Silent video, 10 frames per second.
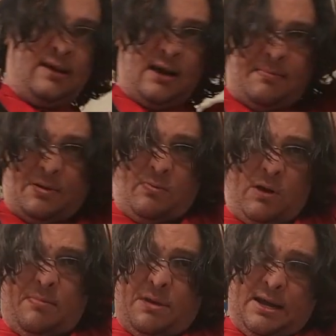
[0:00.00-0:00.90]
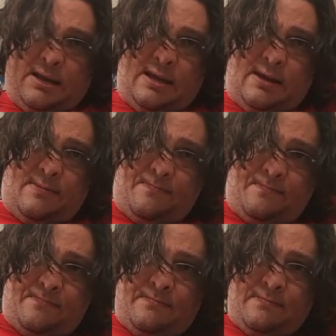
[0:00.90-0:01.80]
coupler right back there.
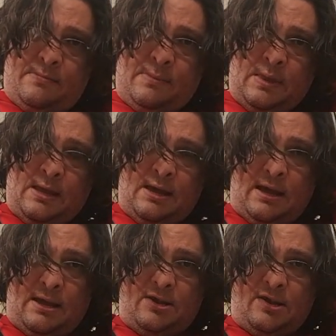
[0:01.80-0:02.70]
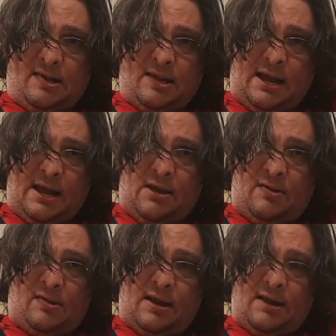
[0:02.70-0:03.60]
And just like I
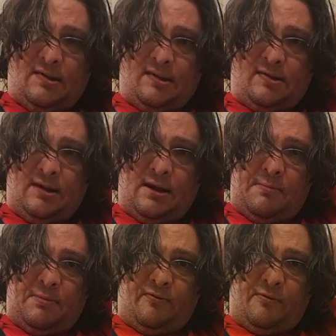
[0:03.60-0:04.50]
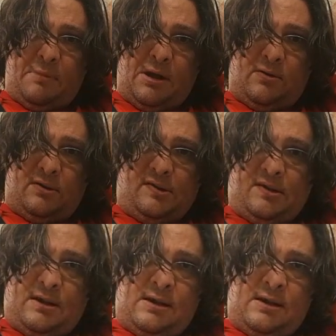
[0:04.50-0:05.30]
use a 916 coupler for barrels,